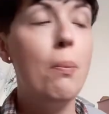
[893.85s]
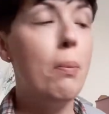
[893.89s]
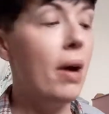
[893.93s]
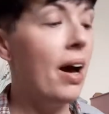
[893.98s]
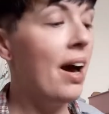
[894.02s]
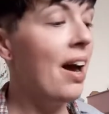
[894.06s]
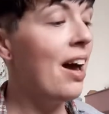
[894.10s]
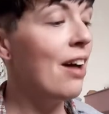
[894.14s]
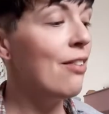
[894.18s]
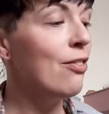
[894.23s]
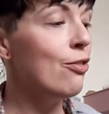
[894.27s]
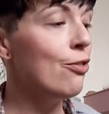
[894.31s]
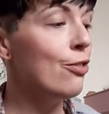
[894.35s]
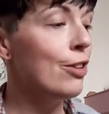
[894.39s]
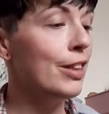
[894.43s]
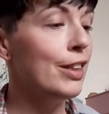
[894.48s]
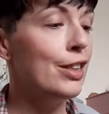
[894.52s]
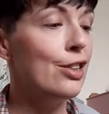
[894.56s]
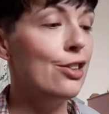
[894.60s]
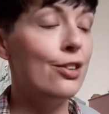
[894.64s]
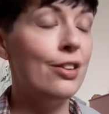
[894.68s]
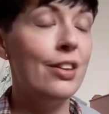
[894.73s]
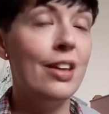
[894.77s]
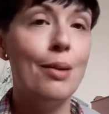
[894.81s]
but I haven't really
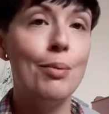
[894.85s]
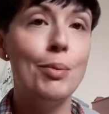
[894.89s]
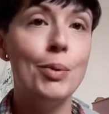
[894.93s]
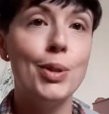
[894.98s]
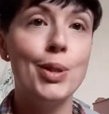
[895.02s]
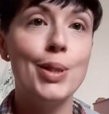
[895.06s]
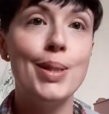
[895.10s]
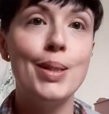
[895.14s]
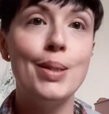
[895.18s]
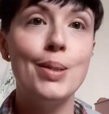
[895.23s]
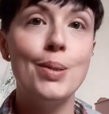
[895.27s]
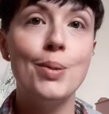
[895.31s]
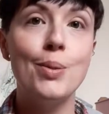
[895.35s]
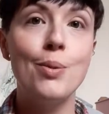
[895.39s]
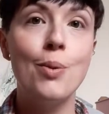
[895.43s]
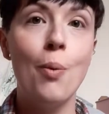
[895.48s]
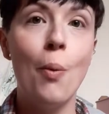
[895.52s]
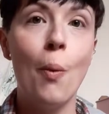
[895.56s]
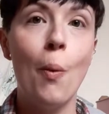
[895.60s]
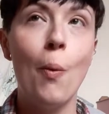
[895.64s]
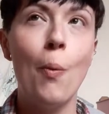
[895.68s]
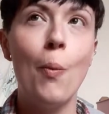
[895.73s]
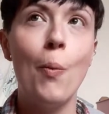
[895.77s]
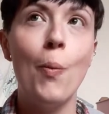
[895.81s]
done that much this
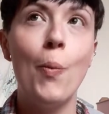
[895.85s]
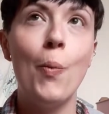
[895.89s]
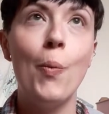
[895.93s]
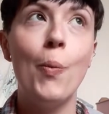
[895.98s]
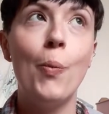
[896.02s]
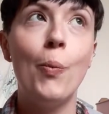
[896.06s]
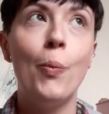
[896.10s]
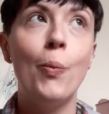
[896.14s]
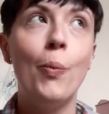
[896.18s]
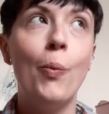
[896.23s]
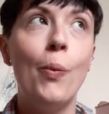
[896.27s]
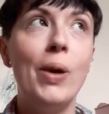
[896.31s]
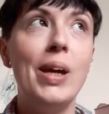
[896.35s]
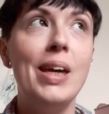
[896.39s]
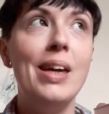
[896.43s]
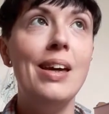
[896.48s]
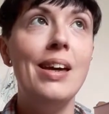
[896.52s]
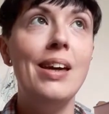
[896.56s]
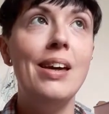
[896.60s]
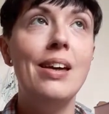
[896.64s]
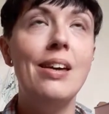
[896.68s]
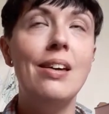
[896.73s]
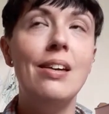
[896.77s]
week.